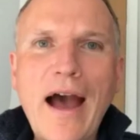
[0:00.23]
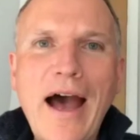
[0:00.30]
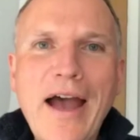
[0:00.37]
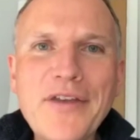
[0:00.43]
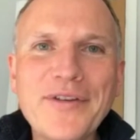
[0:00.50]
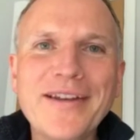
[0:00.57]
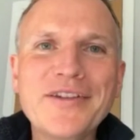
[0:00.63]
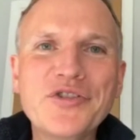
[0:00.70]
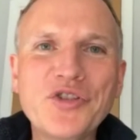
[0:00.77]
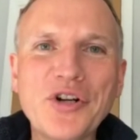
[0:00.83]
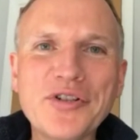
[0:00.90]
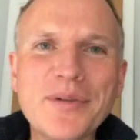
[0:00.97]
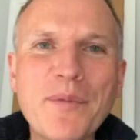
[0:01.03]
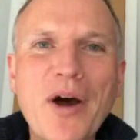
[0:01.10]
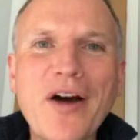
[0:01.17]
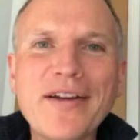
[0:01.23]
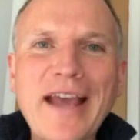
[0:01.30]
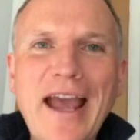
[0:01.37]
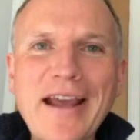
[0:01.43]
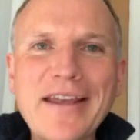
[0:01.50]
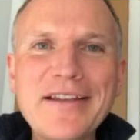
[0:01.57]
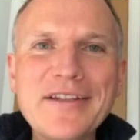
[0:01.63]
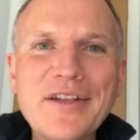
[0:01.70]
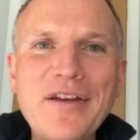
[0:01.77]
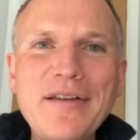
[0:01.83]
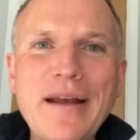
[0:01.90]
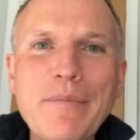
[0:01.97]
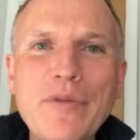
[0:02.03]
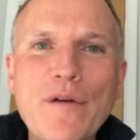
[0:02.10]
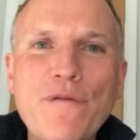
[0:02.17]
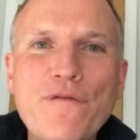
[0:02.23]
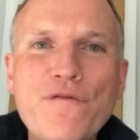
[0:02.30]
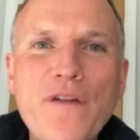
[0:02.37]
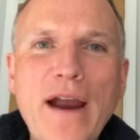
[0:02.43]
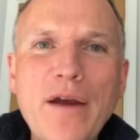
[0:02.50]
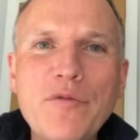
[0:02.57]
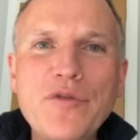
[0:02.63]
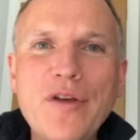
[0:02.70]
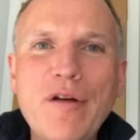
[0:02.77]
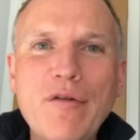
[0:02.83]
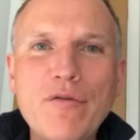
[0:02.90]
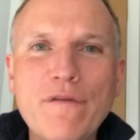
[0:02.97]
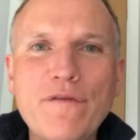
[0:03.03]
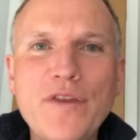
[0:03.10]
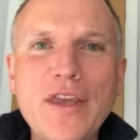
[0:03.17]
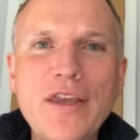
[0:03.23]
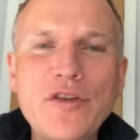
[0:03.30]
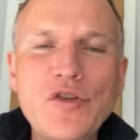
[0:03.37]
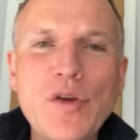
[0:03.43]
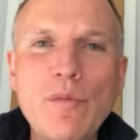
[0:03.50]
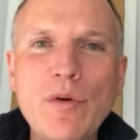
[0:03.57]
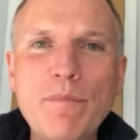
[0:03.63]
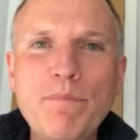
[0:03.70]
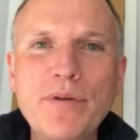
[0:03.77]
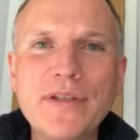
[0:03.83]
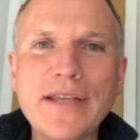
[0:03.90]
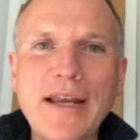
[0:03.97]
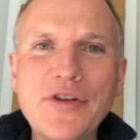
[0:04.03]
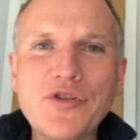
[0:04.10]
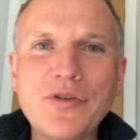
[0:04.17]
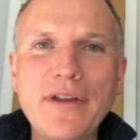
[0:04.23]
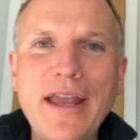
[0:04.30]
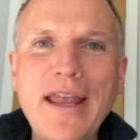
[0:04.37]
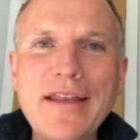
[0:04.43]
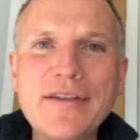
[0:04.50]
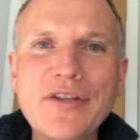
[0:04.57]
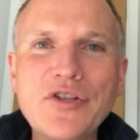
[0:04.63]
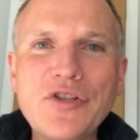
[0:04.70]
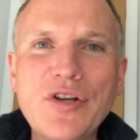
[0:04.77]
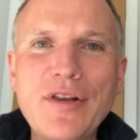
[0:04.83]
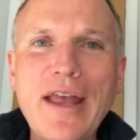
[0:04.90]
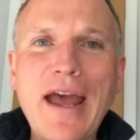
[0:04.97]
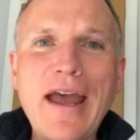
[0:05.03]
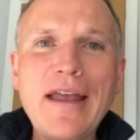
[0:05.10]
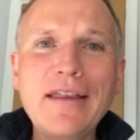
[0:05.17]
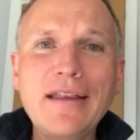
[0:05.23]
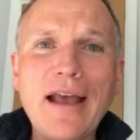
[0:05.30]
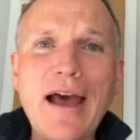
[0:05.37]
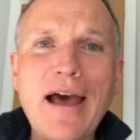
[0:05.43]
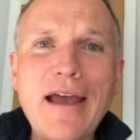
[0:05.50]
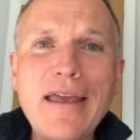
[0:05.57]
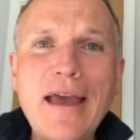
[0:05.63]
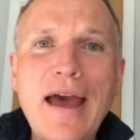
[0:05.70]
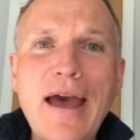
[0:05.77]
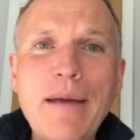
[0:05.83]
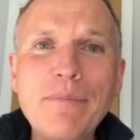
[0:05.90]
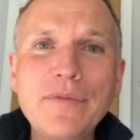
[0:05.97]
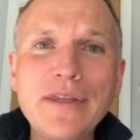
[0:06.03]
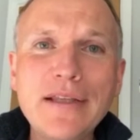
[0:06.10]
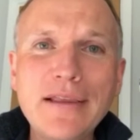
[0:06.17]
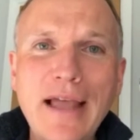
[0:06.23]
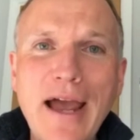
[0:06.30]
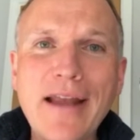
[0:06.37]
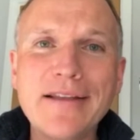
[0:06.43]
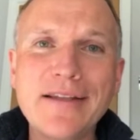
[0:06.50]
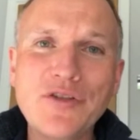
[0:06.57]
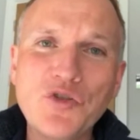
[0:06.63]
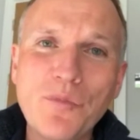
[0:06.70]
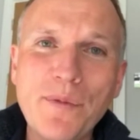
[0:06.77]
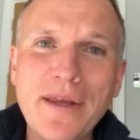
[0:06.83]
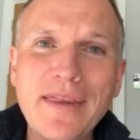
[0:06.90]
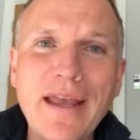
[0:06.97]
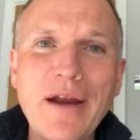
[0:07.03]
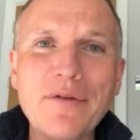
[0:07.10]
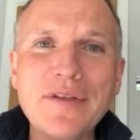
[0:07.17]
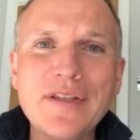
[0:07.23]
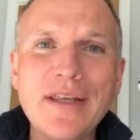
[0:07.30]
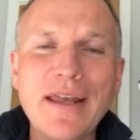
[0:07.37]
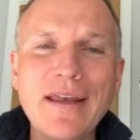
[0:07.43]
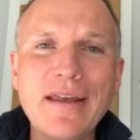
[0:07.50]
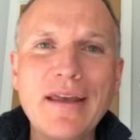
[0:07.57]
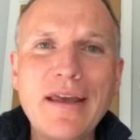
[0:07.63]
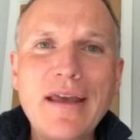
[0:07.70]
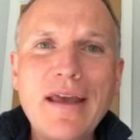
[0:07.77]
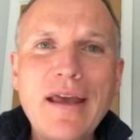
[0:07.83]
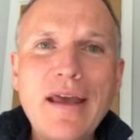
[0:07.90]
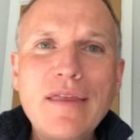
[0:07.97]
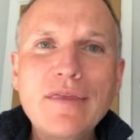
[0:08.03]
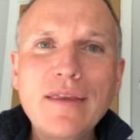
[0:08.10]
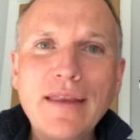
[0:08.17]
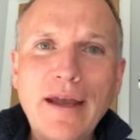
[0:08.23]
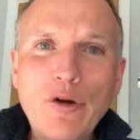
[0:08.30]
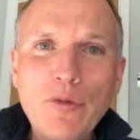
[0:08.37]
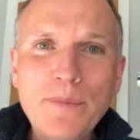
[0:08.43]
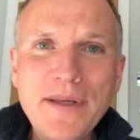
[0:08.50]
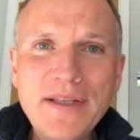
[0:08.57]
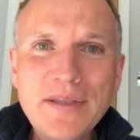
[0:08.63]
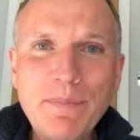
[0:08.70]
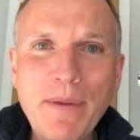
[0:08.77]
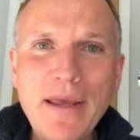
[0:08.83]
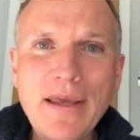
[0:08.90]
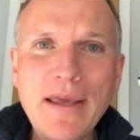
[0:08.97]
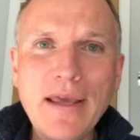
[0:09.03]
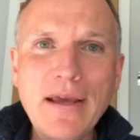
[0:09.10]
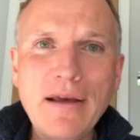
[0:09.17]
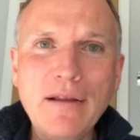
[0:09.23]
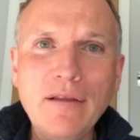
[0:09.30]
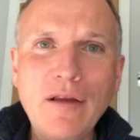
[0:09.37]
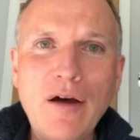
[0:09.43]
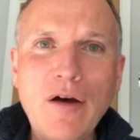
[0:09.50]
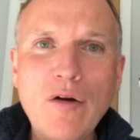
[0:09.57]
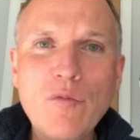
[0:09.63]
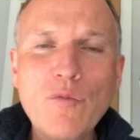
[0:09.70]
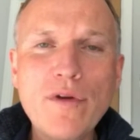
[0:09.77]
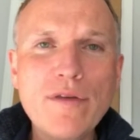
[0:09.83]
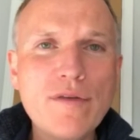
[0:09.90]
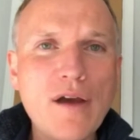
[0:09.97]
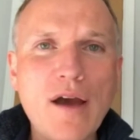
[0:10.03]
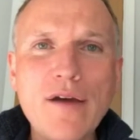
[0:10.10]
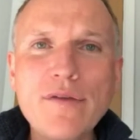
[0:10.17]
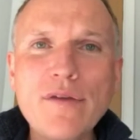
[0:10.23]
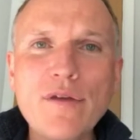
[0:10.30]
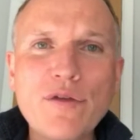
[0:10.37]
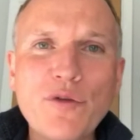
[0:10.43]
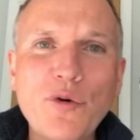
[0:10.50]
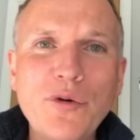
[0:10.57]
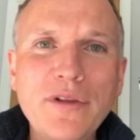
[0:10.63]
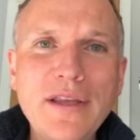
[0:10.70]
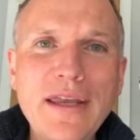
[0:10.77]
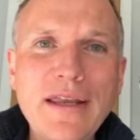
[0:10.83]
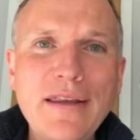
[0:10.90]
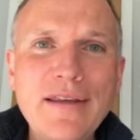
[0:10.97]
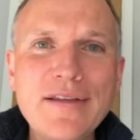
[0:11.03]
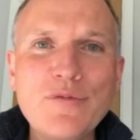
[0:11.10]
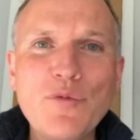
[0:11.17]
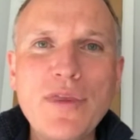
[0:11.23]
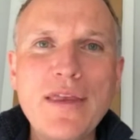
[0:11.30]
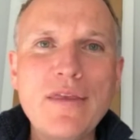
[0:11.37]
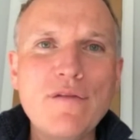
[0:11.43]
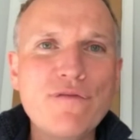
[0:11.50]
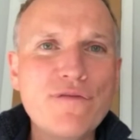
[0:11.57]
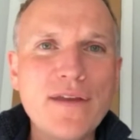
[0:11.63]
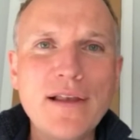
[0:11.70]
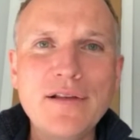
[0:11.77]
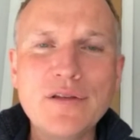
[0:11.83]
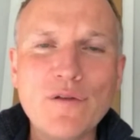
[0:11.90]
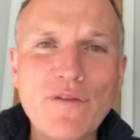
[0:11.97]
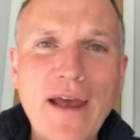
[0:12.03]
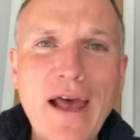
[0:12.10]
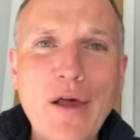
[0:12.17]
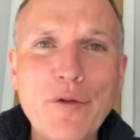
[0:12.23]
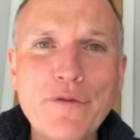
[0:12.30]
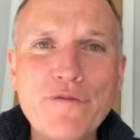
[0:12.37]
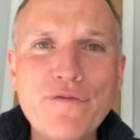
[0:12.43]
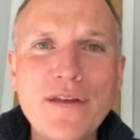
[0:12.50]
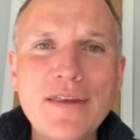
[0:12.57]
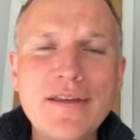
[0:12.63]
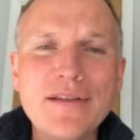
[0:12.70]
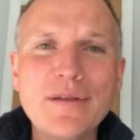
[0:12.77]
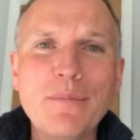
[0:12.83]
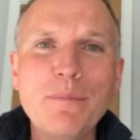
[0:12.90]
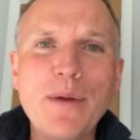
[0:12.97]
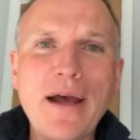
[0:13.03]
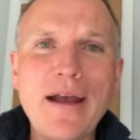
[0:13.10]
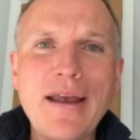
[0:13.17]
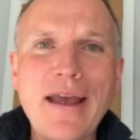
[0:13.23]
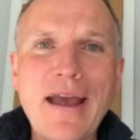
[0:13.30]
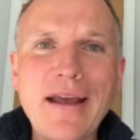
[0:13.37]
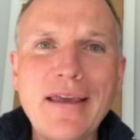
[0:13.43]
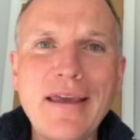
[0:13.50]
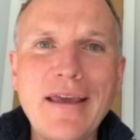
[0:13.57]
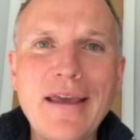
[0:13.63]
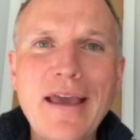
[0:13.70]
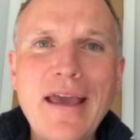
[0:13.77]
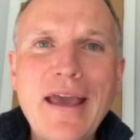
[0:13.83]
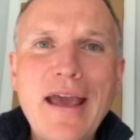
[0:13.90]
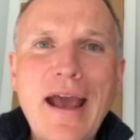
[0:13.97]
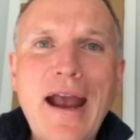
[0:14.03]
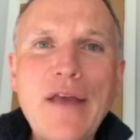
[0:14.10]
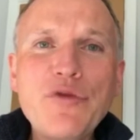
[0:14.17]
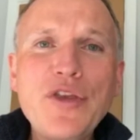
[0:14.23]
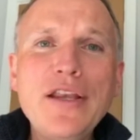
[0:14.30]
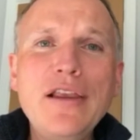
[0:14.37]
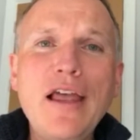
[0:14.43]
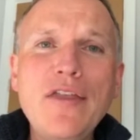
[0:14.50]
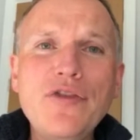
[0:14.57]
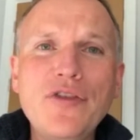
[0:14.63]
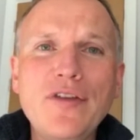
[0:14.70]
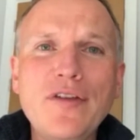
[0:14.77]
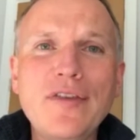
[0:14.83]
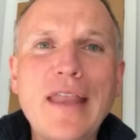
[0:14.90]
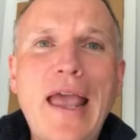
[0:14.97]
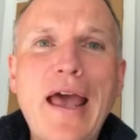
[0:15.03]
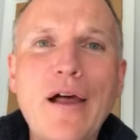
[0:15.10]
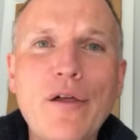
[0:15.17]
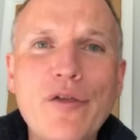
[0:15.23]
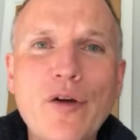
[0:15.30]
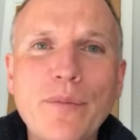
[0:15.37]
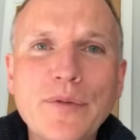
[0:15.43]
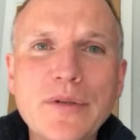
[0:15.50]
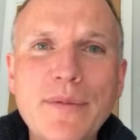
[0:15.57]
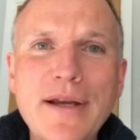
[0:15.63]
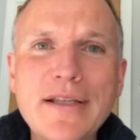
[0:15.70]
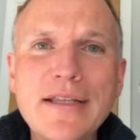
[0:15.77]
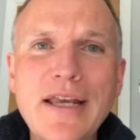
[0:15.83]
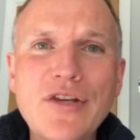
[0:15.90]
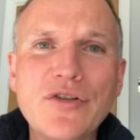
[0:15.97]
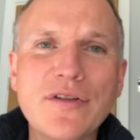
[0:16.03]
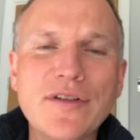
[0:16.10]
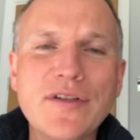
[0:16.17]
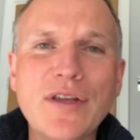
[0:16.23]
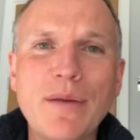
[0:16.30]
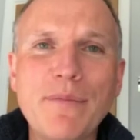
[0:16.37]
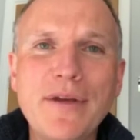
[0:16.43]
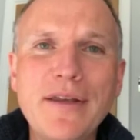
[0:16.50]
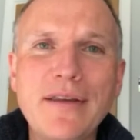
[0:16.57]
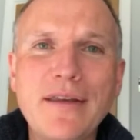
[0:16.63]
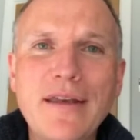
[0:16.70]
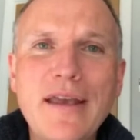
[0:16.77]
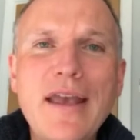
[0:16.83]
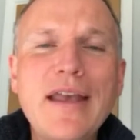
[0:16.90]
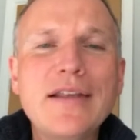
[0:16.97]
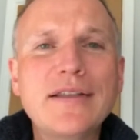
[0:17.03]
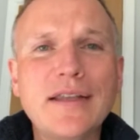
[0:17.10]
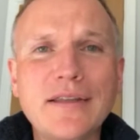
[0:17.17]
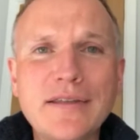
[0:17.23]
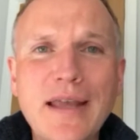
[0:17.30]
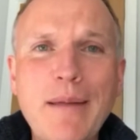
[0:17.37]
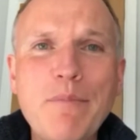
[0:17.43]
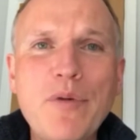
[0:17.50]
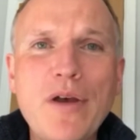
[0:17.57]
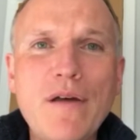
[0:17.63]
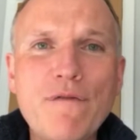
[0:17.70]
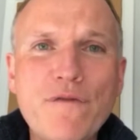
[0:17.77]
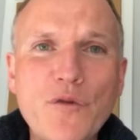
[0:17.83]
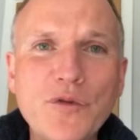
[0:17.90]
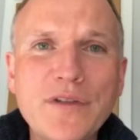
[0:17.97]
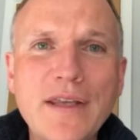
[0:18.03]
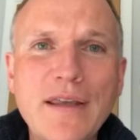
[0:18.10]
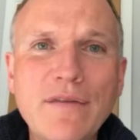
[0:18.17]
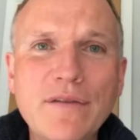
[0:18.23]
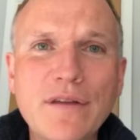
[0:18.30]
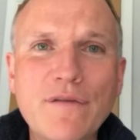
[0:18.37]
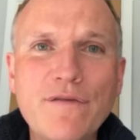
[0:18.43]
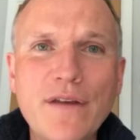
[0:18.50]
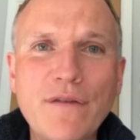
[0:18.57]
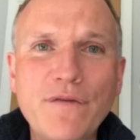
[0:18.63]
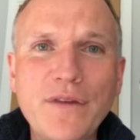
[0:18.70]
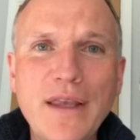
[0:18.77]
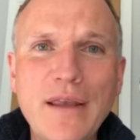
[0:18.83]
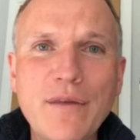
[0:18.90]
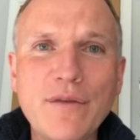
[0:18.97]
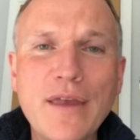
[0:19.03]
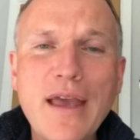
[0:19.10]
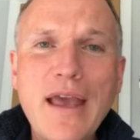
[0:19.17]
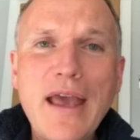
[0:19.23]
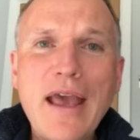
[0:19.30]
Hi, it's Dr. Mark Atkinson. I'm the founder of the Human Potential Institute, and I am delighted to be announcing that I will be speaking along with other thought leaders within the fields of health, fitness, and biohacking at the London Health Optimisation Summit, September 14th to 15th.